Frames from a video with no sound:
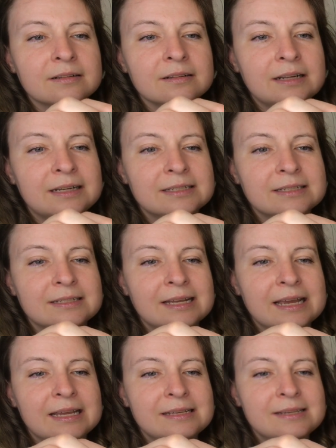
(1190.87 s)
And it
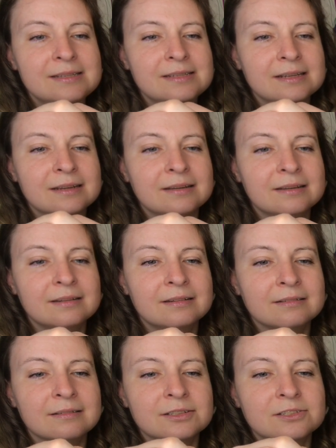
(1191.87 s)
stays.
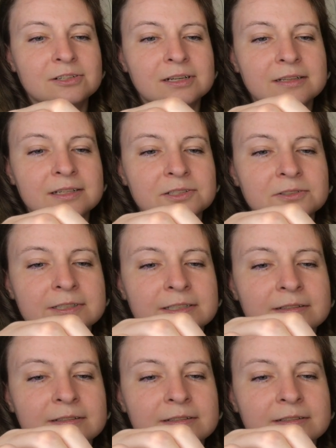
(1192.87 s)
Let's try this one